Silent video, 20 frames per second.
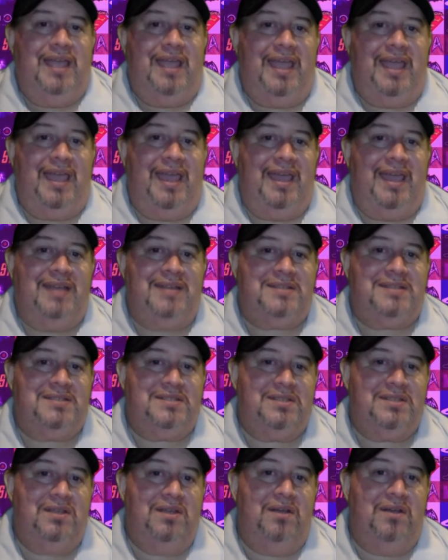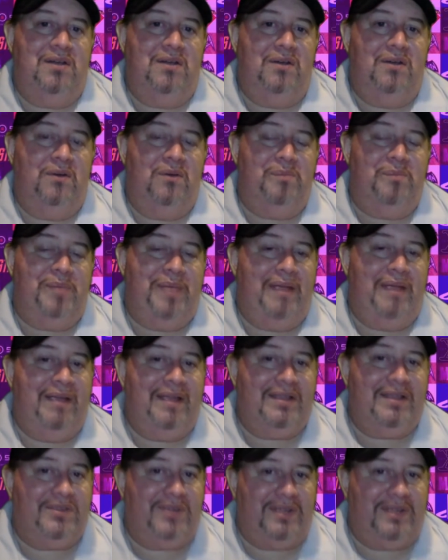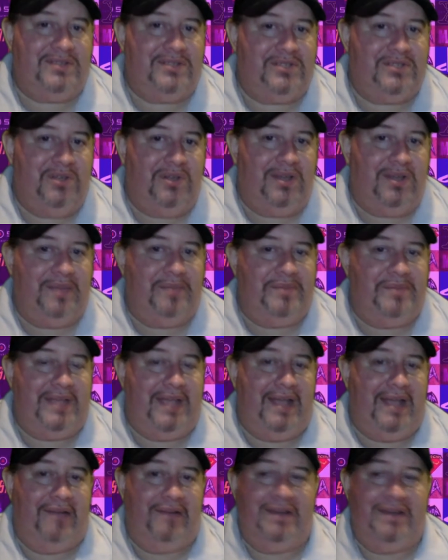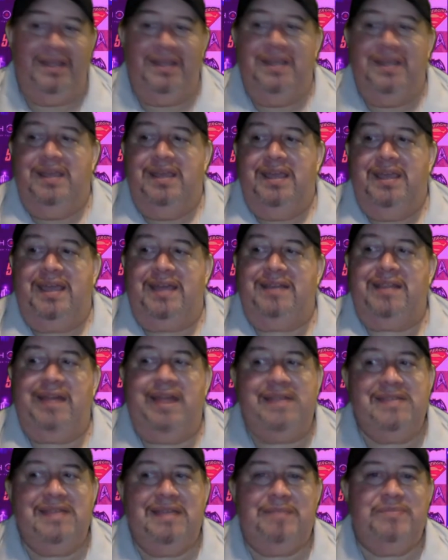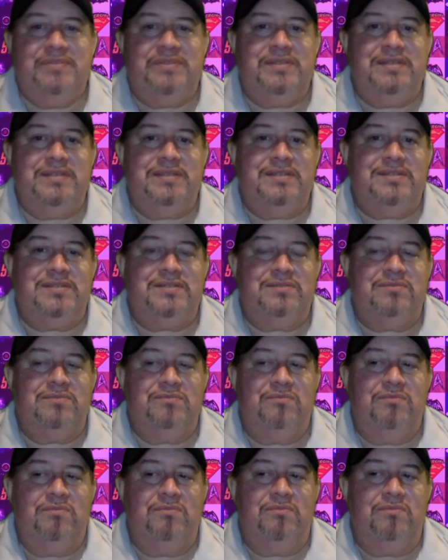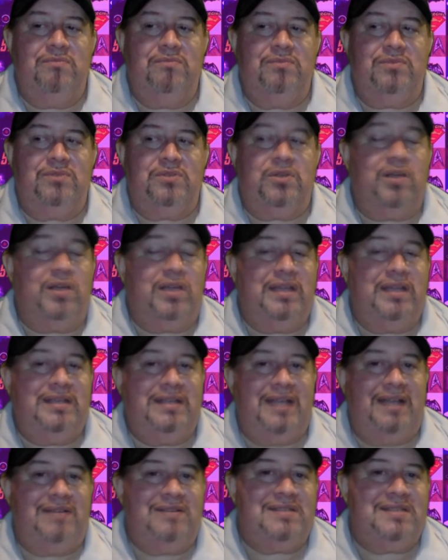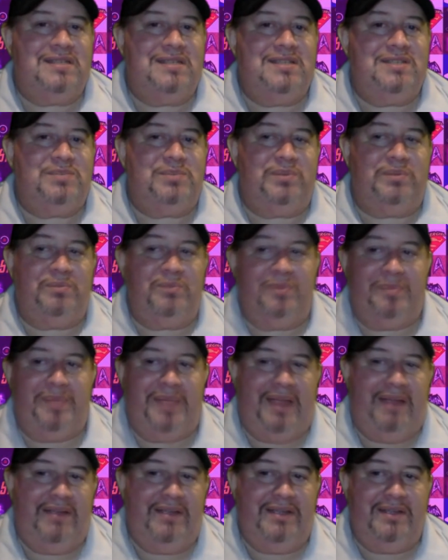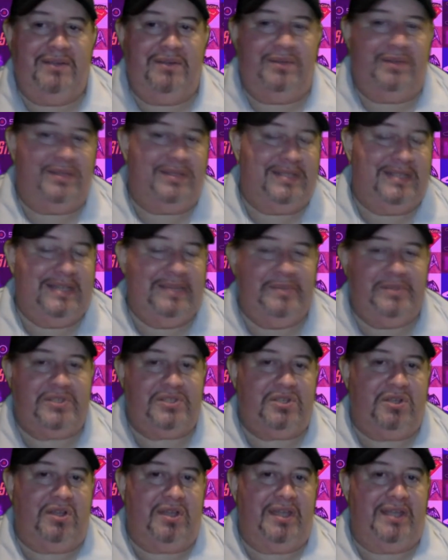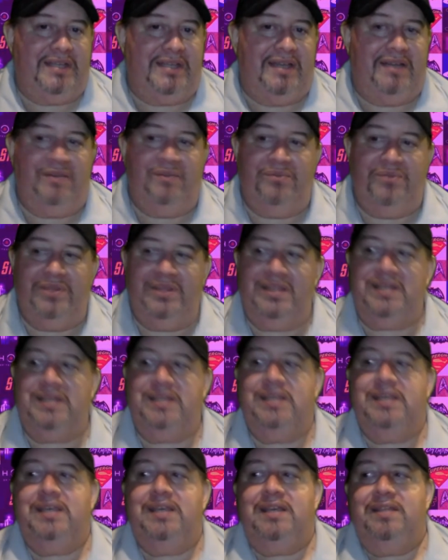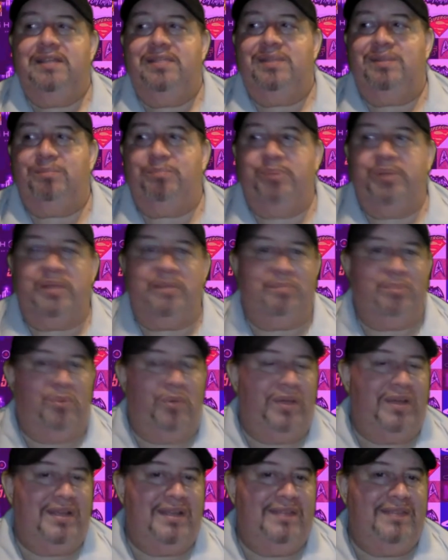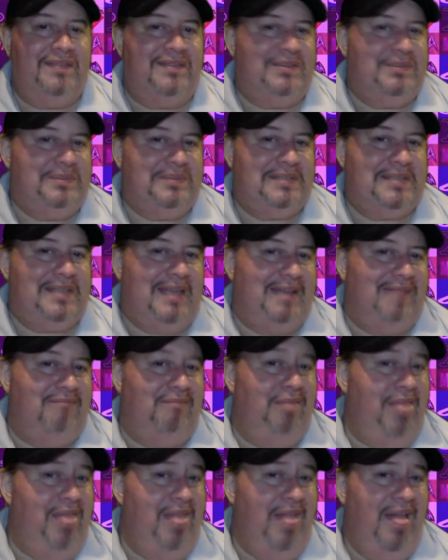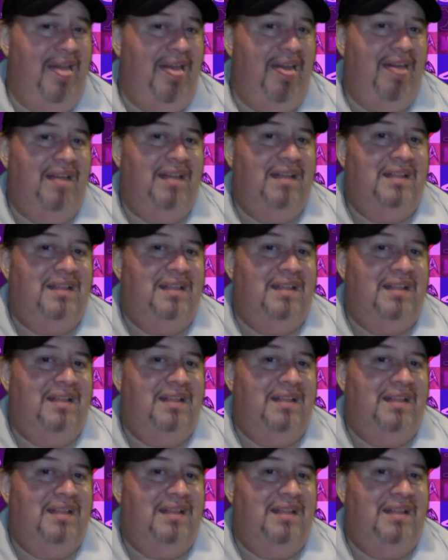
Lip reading: And so Barry tries to talk him down. And a lot of times these talking down scenes where Barry or the team is talking down a villain, they're pretty poignant. This was kind of meh.